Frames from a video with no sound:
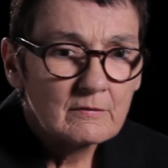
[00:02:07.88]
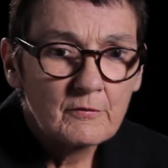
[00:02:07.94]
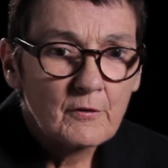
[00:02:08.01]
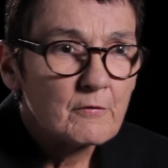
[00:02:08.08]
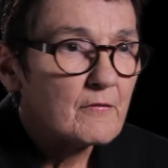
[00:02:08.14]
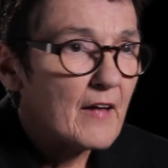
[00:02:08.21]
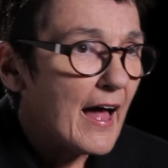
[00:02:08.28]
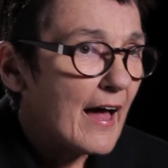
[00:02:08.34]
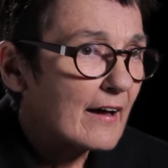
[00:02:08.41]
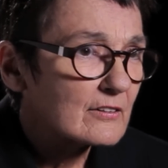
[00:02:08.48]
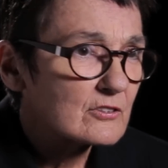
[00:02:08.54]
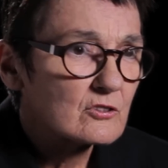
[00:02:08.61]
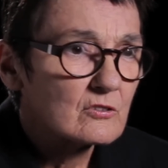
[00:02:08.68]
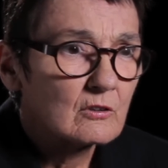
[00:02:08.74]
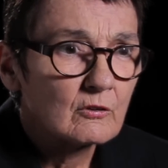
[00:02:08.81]
of the
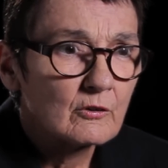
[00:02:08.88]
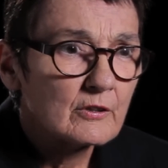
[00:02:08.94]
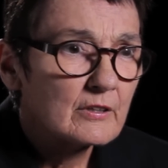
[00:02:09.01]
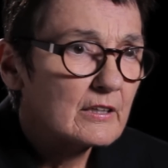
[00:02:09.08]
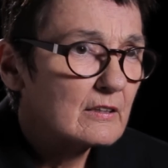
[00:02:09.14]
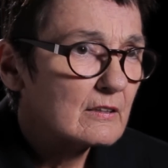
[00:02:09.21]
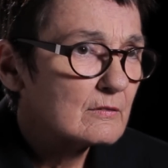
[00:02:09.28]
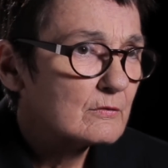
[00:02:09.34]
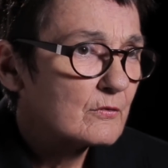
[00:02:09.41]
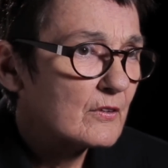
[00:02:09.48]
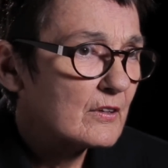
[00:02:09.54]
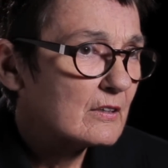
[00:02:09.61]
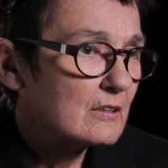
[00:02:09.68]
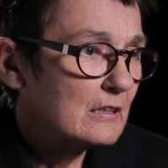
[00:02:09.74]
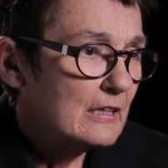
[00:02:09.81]
facts and the learning of
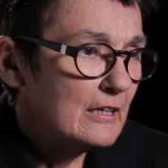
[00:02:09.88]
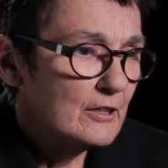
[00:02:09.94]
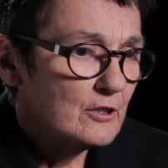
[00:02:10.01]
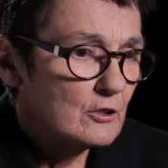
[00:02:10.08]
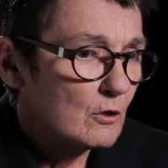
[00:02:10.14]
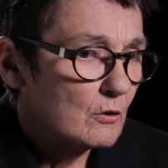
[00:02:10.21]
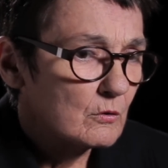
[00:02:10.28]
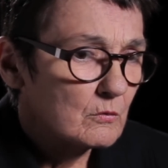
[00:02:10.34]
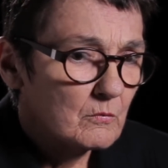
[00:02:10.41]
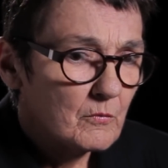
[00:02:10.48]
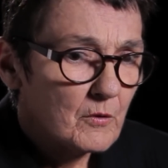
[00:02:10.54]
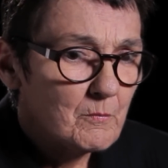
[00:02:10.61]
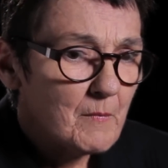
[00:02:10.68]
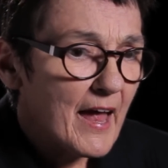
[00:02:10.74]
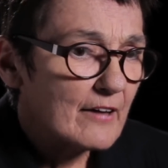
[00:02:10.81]
the, you know,
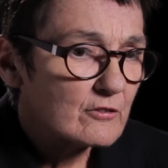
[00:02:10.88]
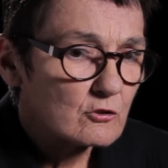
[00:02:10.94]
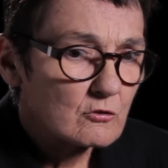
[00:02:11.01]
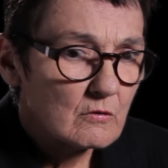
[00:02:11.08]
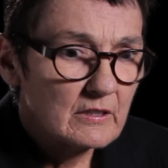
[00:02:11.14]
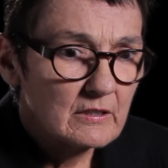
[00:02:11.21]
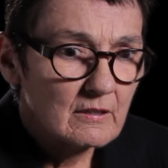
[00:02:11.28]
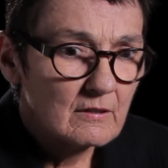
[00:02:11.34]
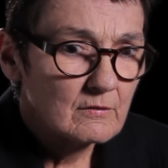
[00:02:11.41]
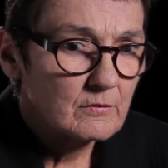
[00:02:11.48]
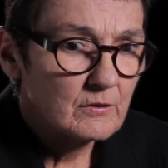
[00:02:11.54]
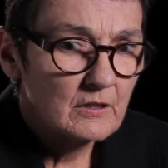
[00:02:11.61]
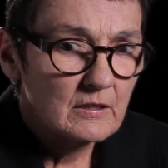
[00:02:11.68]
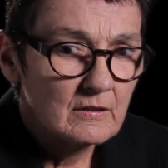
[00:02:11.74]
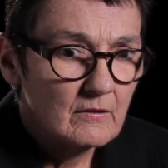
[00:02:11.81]
the mastering
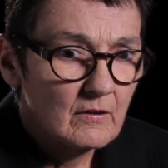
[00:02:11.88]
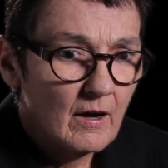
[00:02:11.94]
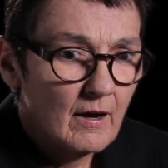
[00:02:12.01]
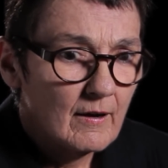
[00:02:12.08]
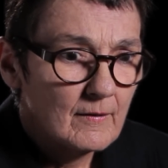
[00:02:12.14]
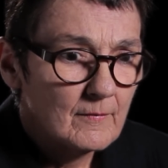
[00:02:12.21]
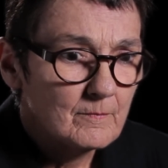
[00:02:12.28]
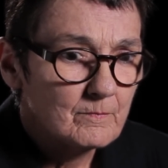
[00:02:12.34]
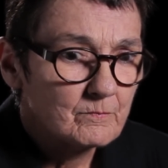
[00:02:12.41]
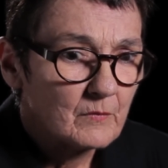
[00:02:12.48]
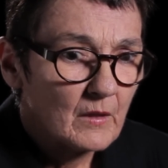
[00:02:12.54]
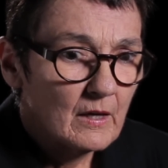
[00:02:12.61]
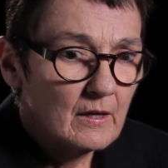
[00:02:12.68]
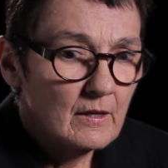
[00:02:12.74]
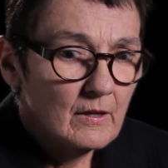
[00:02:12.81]
of um,
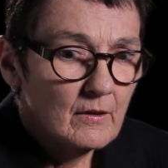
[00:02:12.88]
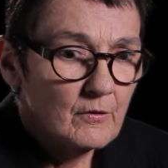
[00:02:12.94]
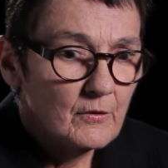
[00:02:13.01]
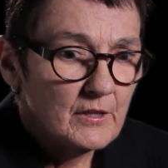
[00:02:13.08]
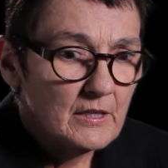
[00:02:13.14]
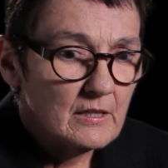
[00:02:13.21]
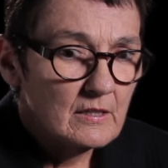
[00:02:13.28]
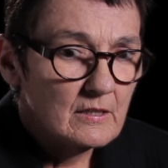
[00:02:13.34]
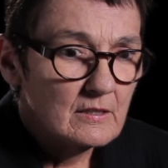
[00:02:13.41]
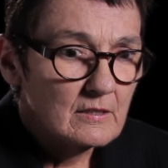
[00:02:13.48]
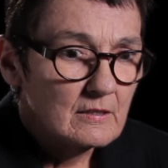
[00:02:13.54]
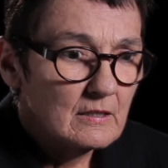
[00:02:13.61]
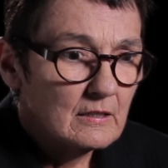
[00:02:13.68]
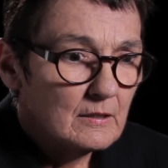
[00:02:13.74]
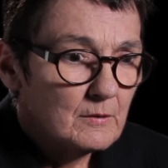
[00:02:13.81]

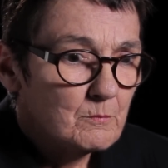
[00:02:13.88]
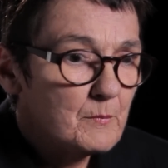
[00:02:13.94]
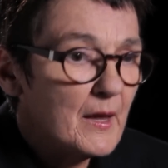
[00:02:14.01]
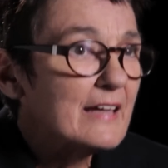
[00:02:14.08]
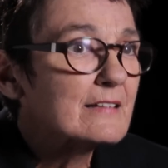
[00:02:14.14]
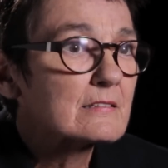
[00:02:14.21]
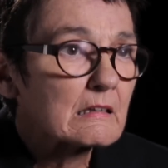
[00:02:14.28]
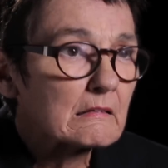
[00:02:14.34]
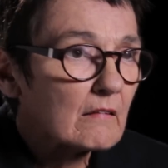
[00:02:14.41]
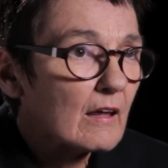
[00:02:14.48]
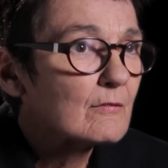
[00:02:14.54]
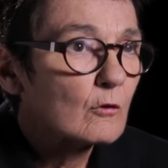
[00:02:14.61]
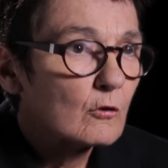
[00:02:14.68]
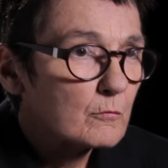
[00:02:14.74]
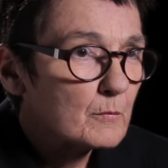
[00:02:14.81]
the basic
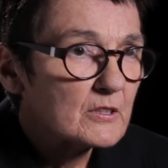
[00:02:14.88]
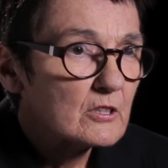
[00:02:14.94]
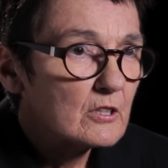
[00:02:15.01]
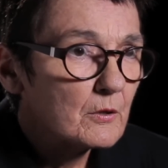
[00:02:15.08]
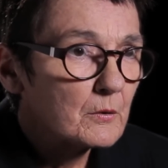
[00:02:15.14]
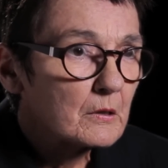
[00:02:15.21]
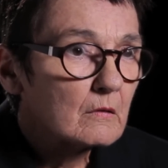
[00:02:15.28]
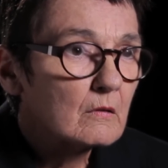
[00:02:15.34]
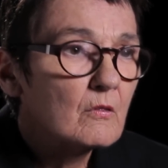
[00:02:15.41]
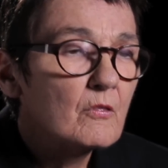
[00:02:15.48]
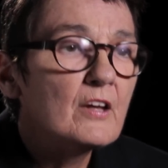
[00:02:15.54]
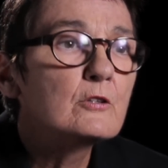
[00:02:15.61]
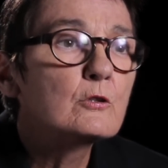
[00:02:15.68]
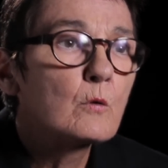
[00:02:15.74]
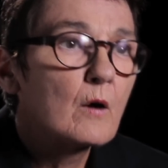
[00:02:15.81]
level of material,
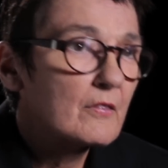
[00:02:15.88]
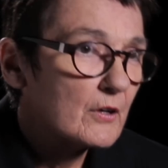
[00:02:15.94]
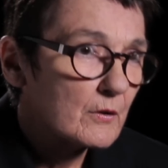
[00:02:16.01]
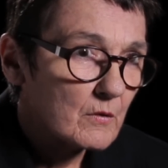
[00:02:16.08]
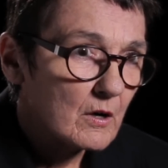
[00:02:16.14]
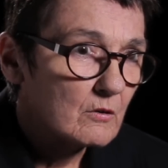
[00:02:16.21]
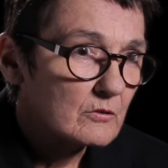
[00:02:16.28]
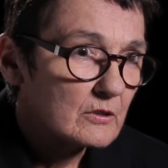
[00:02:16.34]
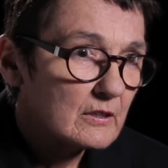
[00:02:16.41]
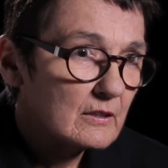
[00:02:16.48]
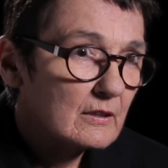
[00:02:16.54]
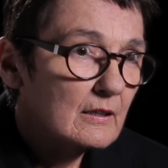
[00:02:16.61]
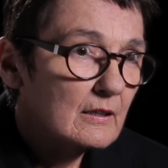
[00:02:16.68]
they do on their own